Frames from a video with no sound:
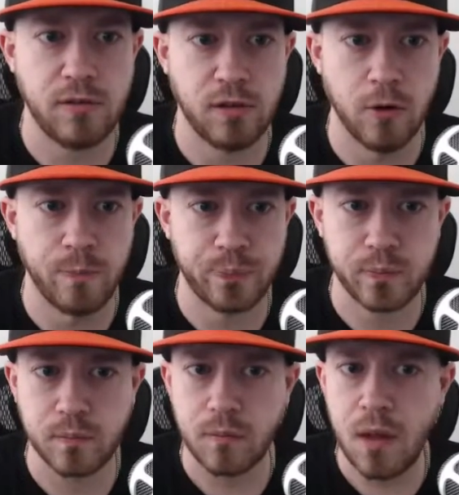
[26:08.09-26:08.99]
So
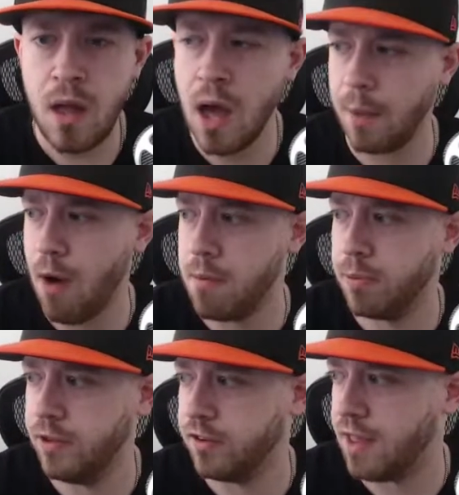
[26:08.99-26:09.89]
I
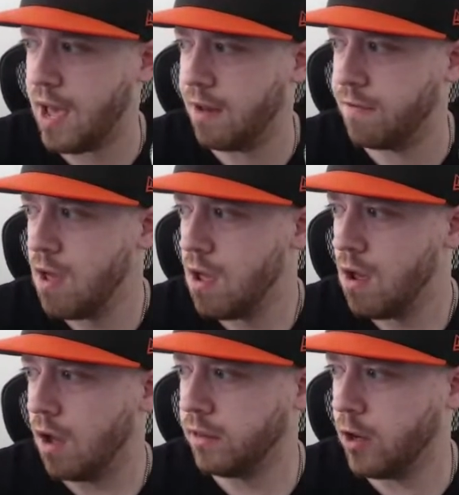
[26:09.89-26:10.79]
probably just have
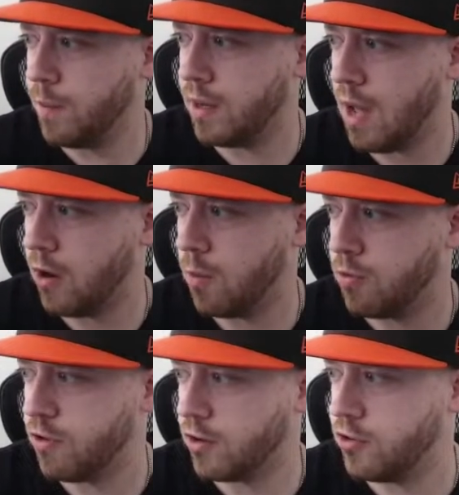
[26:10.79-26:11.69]
a little bit higher
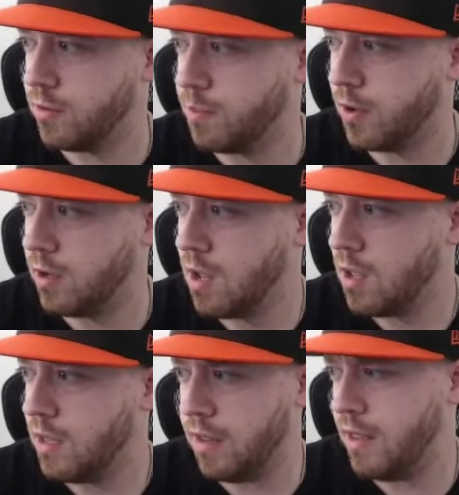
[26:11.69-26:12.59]
projection, but
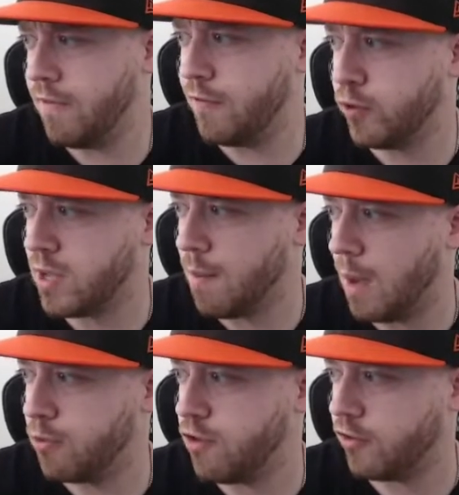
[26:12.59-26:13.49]
even if you look at my
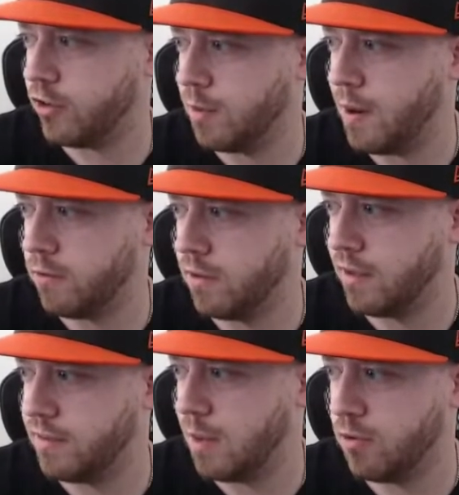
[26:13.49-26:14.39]
projection compared to
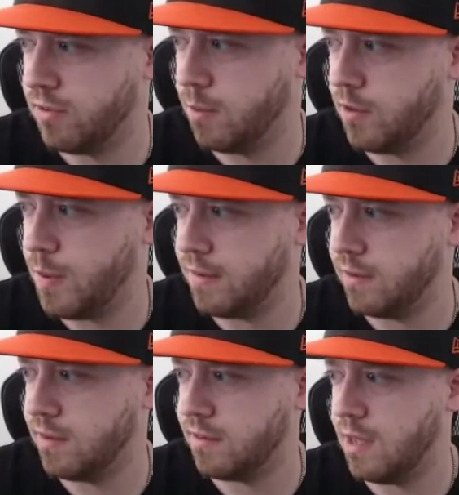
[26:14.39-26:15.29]
like SaberSim, it's
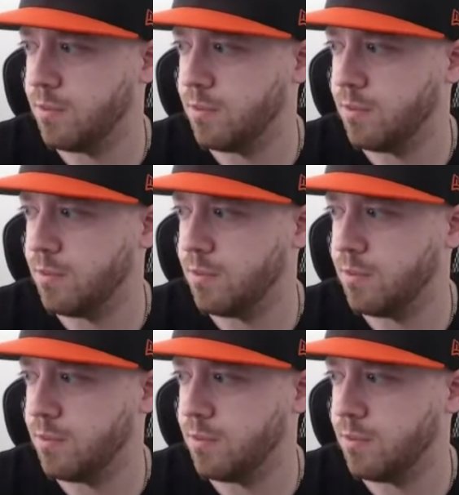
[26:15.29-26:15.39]
basically the same.